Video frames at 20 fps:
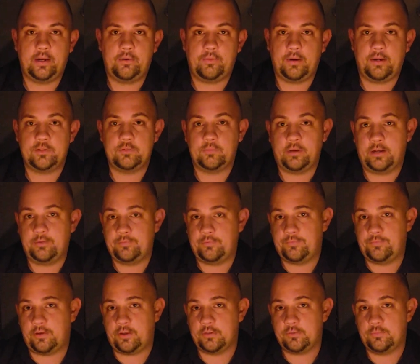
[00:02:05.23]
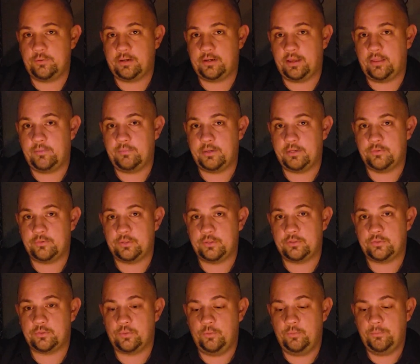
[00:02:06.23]
to raise money for Fallsburg Elementary
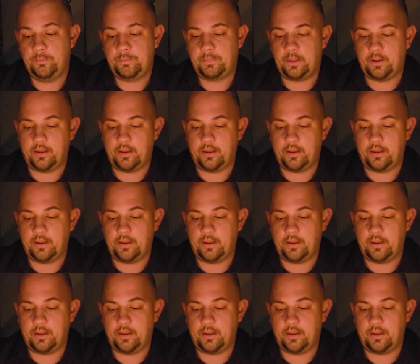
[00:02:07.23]
School.